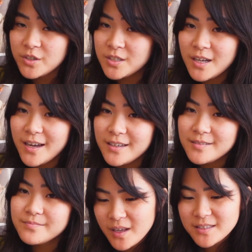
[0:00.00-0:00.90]
deny it.
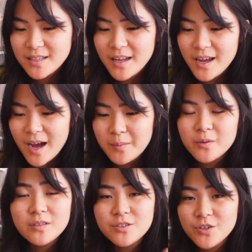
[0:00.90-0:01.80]
And today I'm
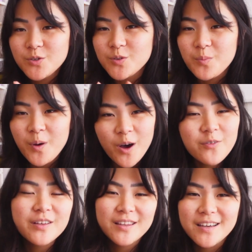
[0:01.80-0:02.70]
going to show you the
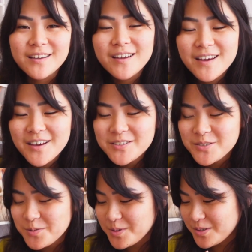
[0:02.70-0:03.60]
perfect thing to
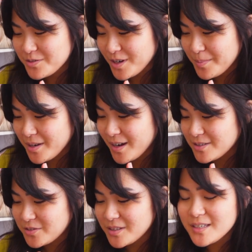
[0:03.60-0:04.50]
do with your scrap
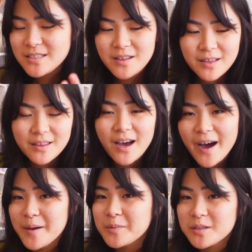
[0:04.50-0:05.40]
yarns, or at least the thing that
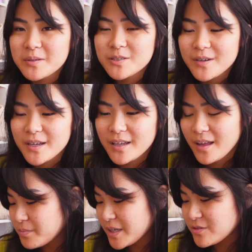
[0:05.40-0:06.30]
I'm going to be doing.
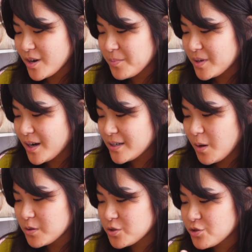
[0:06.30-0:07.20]
My scrap yarns, I
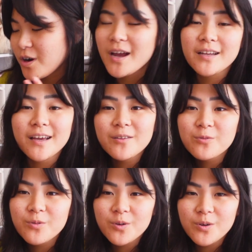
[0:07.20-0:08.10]
want to try and get
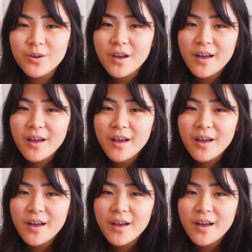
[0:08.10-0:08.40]
through